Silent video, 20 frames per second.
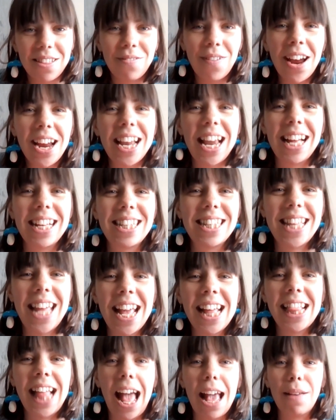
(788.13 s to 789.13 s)
the very last
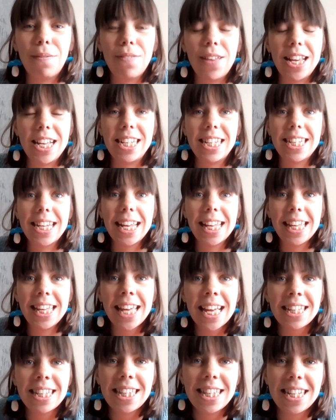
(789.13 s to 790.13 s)
thing that I finished
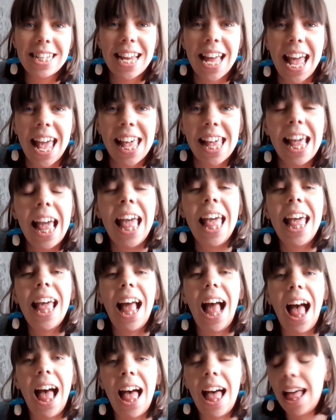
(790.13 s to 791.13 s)
yesterday,
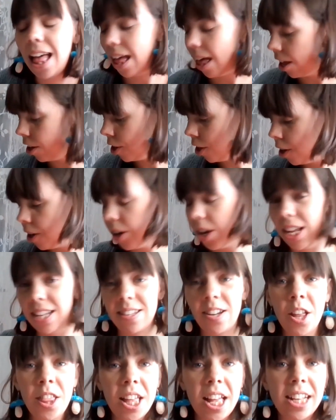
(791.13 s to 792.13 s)
and
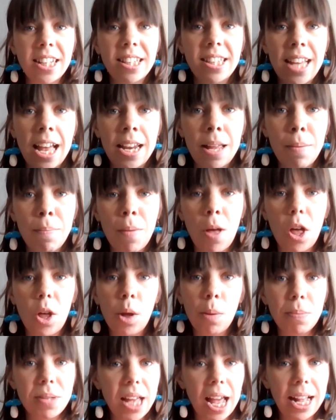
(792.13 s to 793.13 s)
is another denim
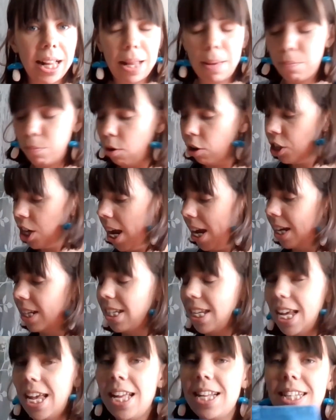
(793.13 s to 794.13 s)
upcycling
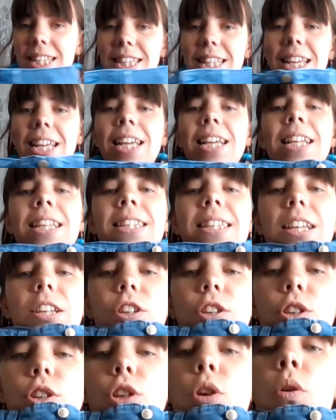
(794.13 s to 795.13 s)
project. It's these
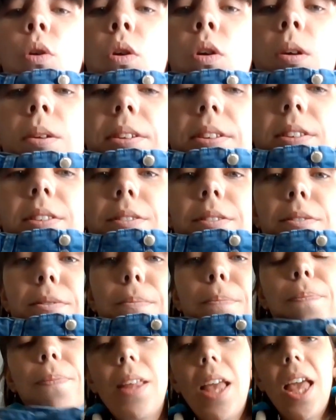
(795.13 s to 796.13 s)
shorts.
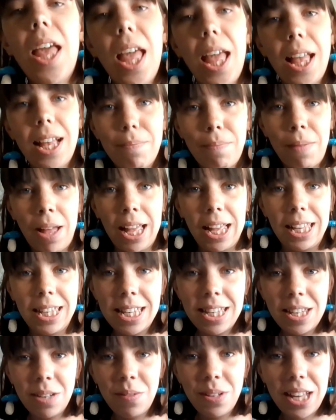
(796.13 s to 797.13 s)
My
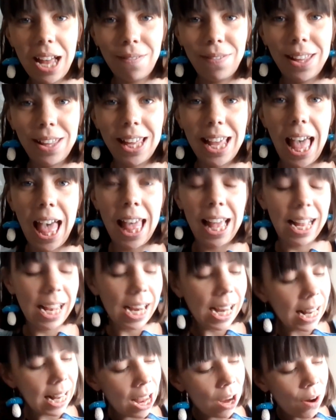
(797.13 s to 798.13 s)
sister was having a
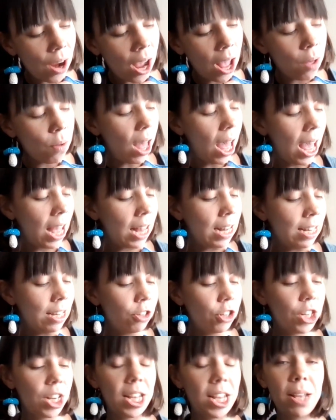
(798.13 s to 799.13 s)
clear out
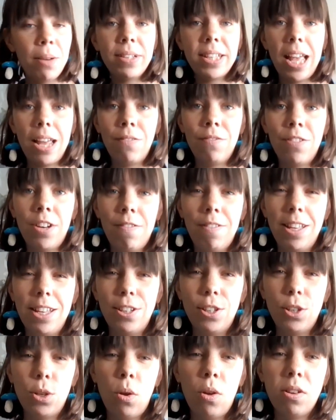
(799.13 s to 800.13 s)
and she was getting rid of
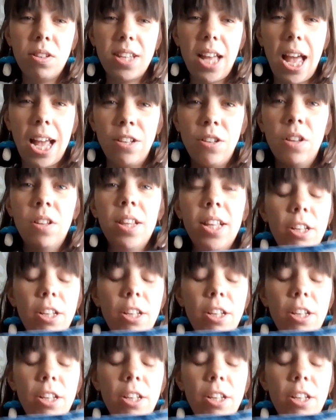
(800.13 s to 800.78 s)
these shorts. I don't